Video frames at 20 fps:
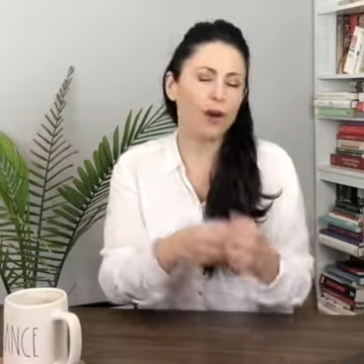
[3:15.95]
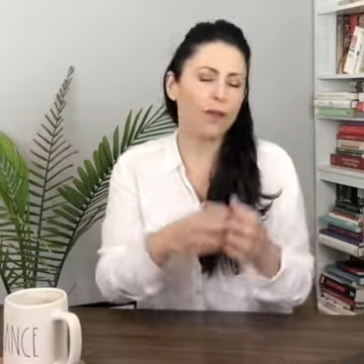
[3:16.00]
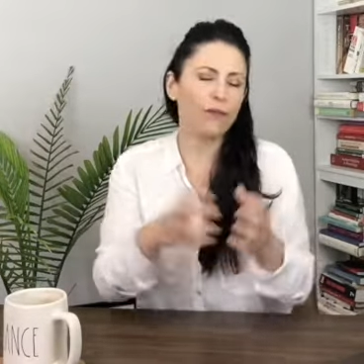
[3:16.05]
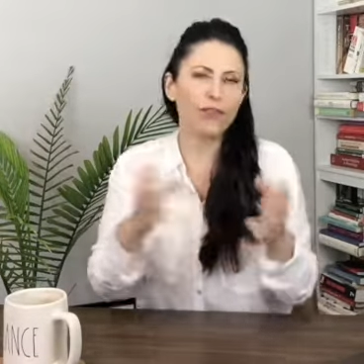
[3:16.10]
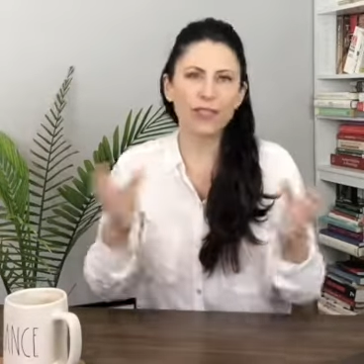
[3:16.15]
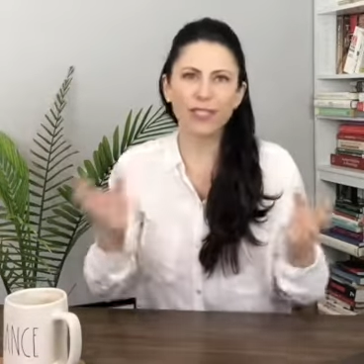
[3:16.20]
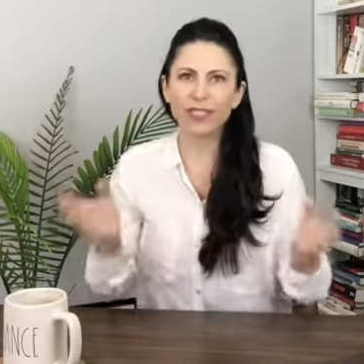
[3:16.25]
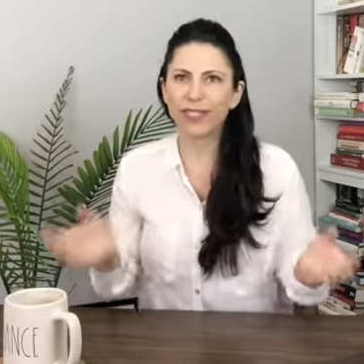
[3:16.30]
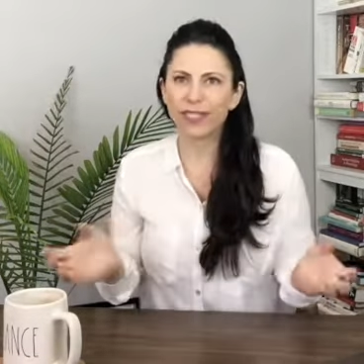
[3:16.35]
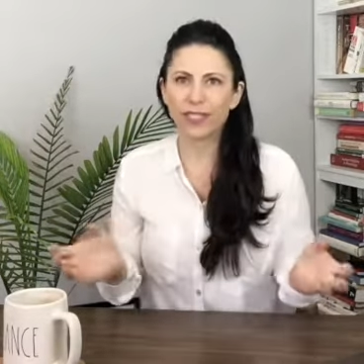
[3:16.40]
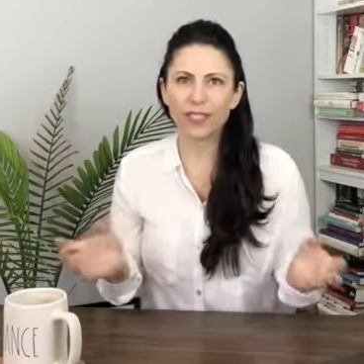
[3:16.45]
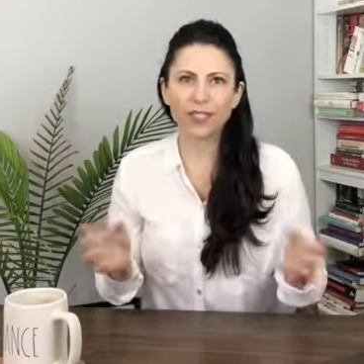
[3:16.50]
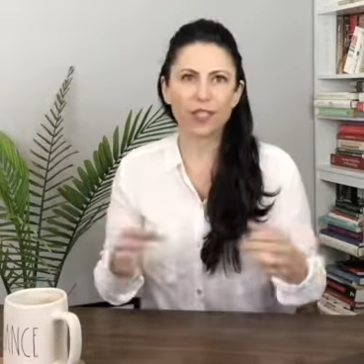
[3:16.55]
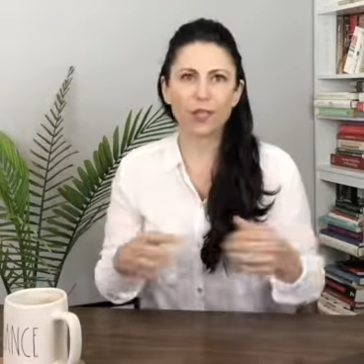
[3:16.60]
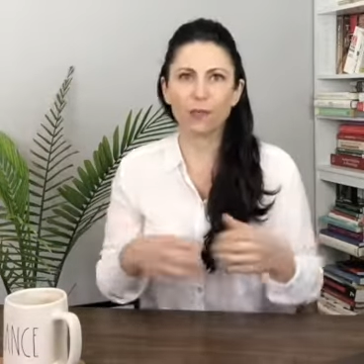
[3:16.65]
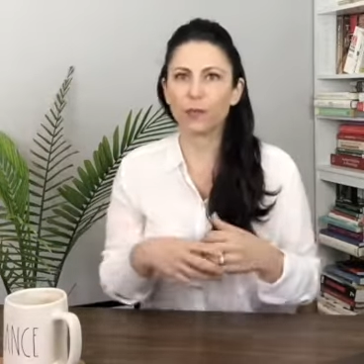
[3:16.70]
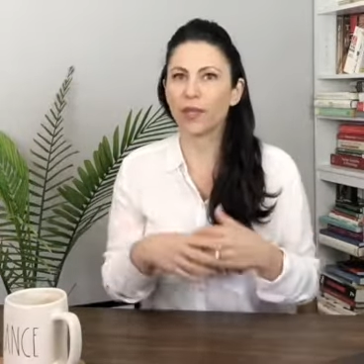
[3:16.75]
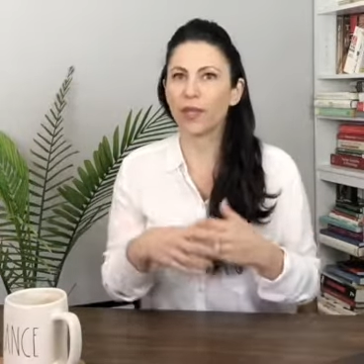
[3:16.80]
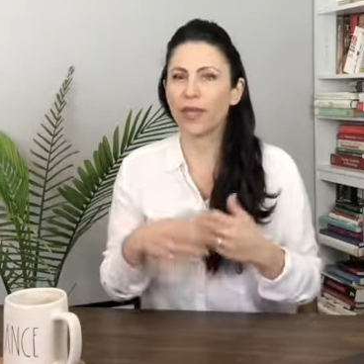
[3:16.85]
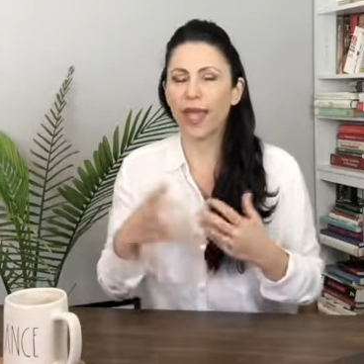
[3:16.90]
every
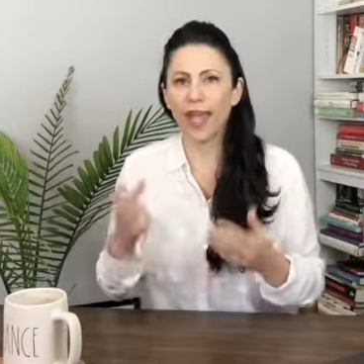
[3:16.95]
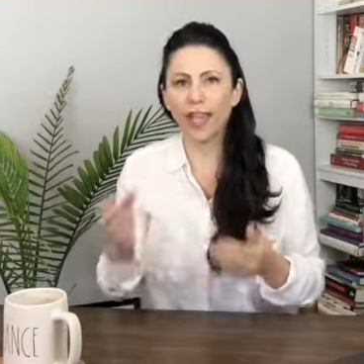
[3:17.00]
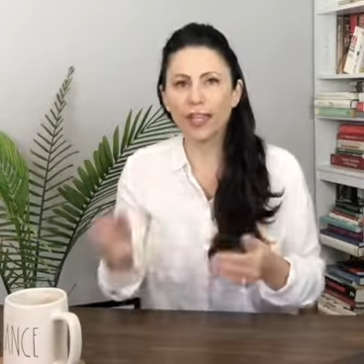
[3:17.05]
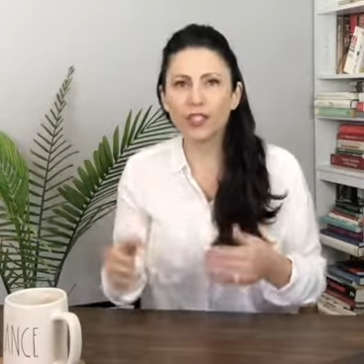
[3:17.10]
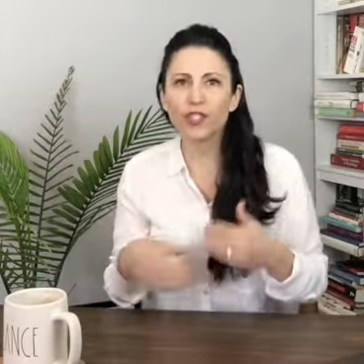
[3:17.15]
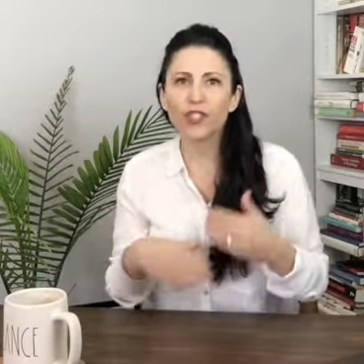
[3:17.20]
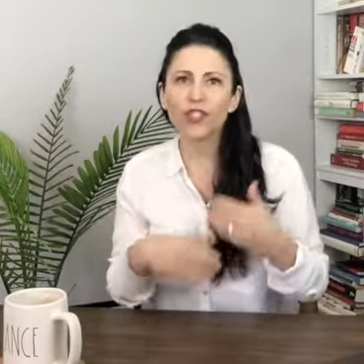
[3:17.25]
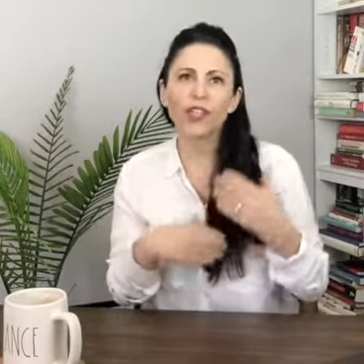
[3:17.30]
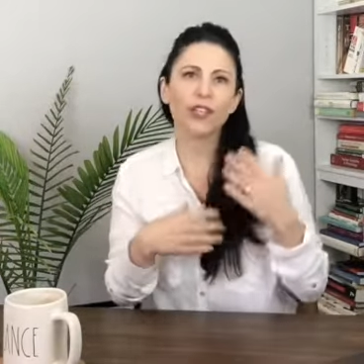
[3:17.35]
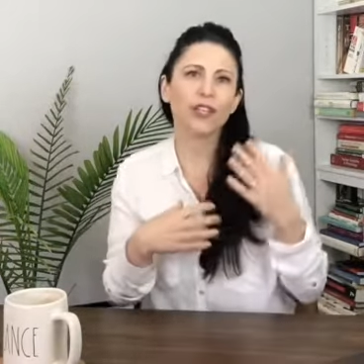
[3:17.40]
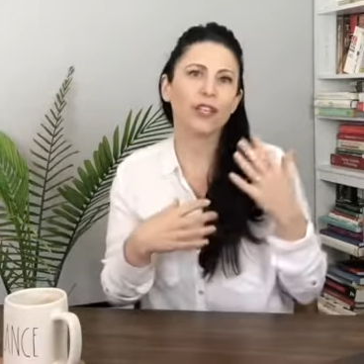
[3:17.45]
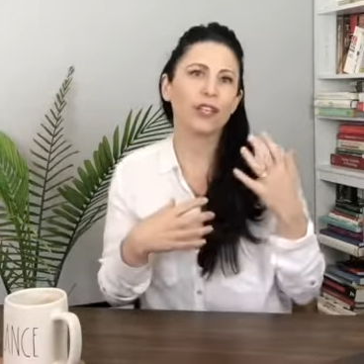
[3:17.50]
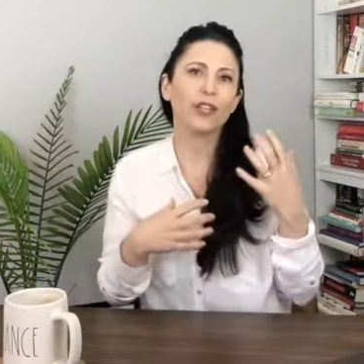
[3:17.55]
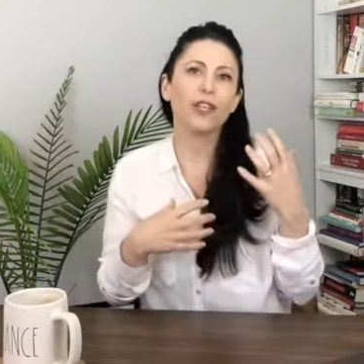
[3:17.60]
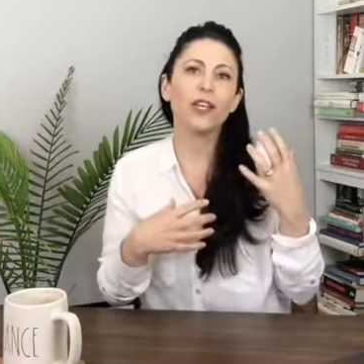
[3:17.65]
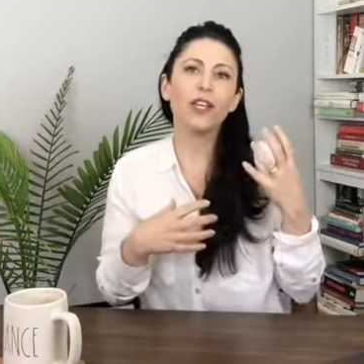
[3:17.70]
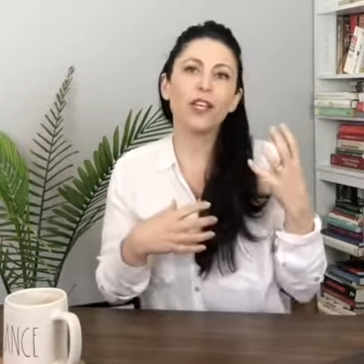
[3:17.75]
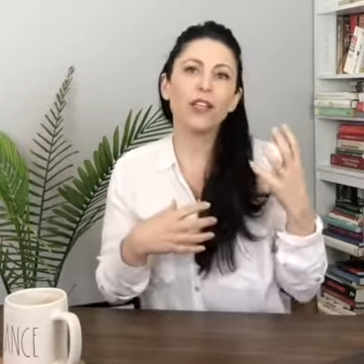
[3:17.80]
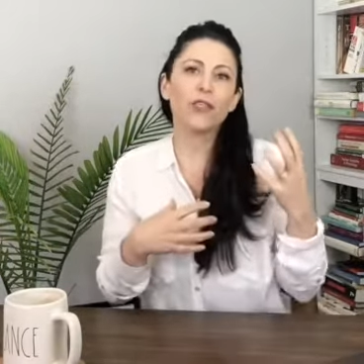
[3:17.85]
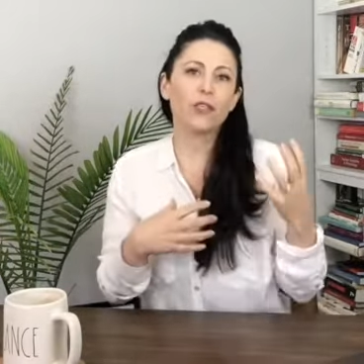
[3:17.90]
system, the engine,
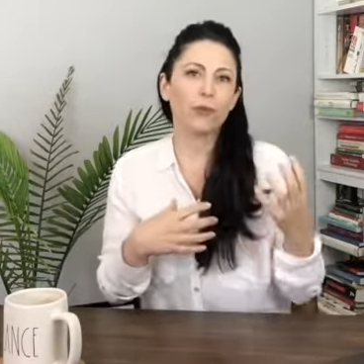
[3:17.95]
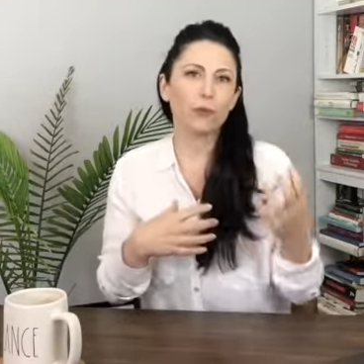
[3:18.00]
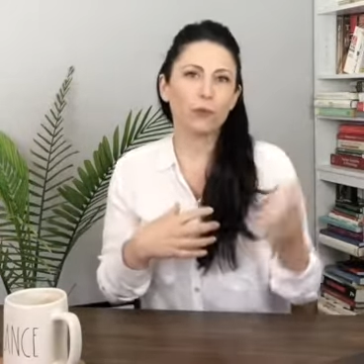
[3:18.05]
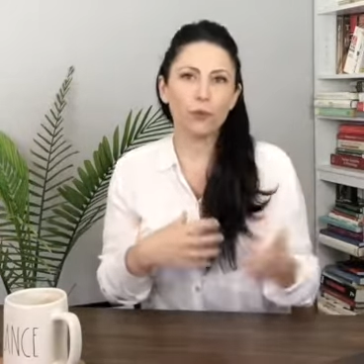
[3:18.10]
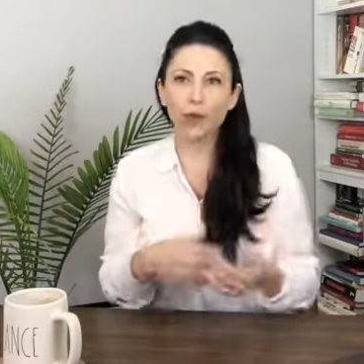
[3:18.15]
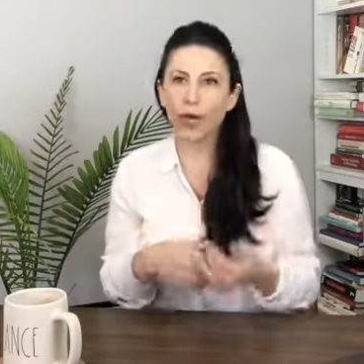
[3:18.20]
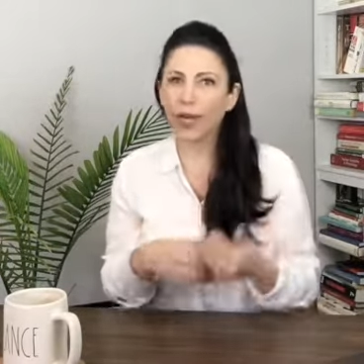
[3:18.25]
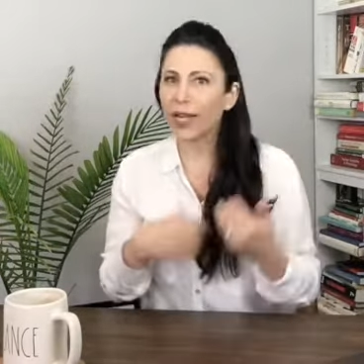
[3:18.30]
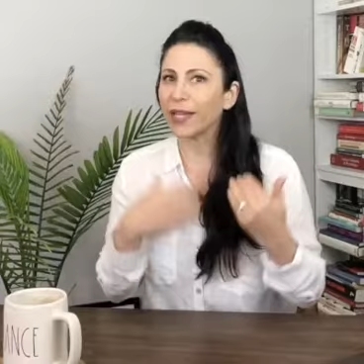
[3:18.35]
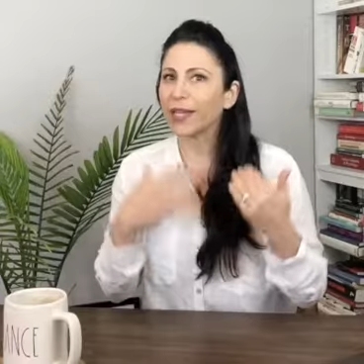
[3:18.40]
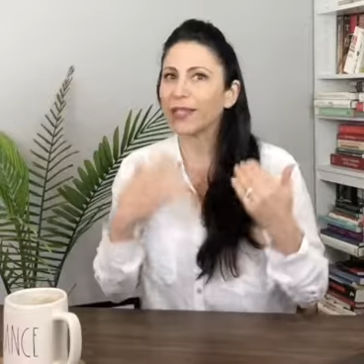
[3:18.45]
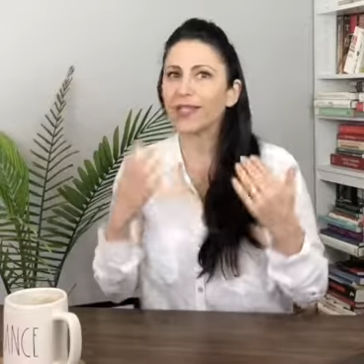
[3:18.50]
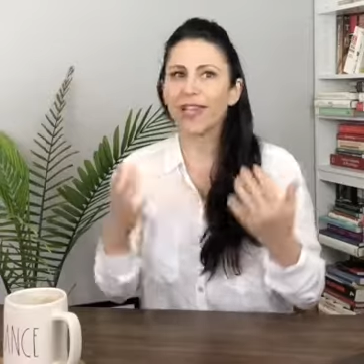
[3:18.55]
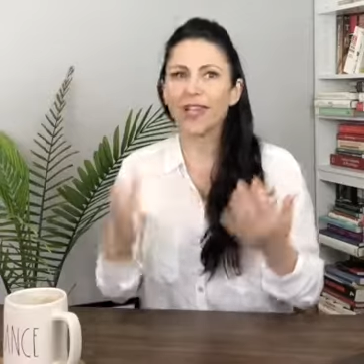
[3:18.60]
the brakes.